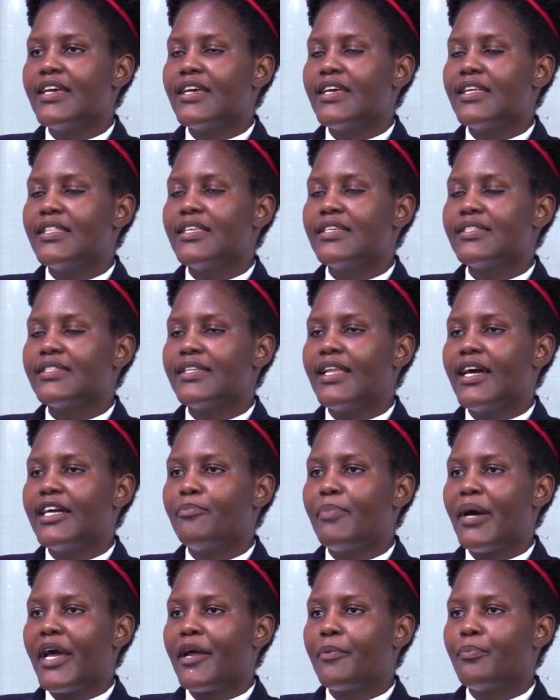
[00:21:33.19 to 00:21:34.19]
in this
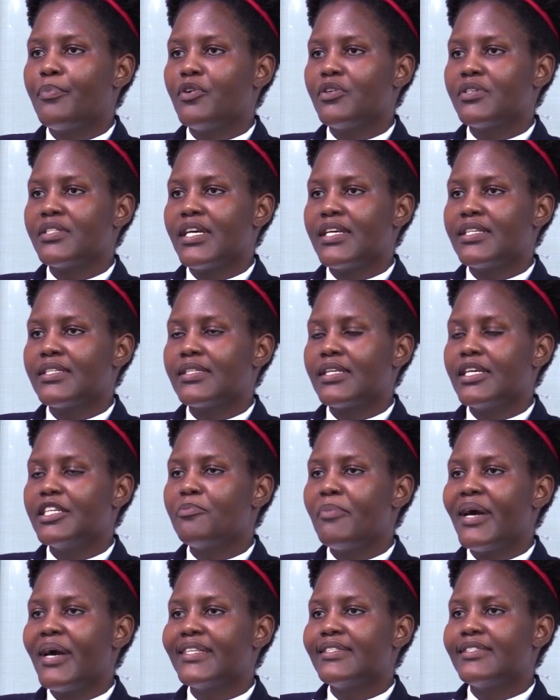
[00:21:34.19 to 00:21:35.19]
land buying process,
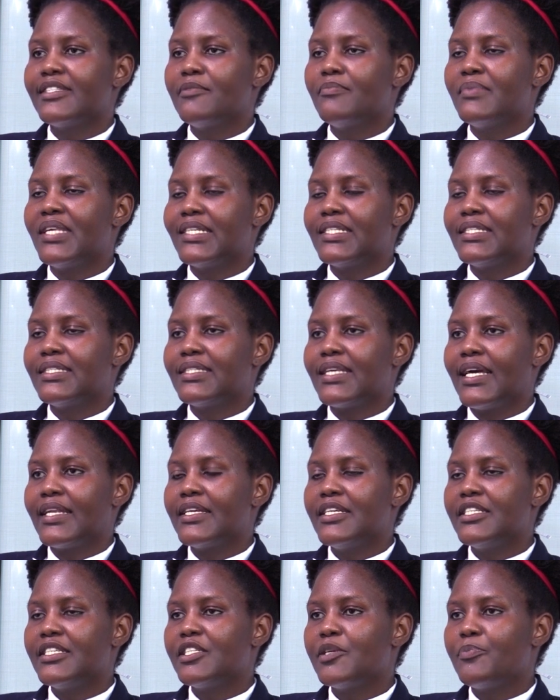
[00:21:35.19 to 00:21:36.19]
it might seem that it's an
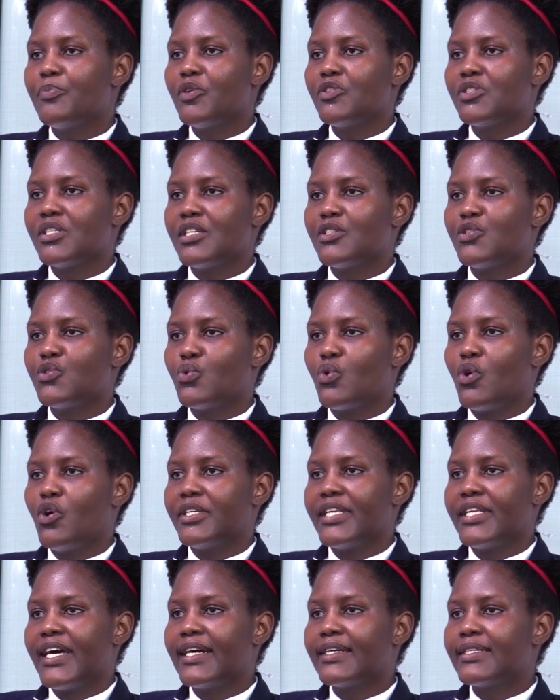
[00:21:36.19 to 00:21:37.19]
easy process to
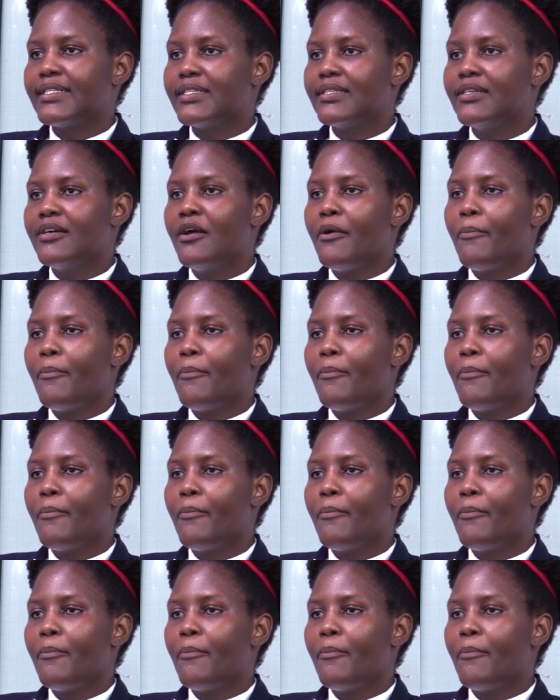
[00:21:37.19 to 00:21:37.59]
conduct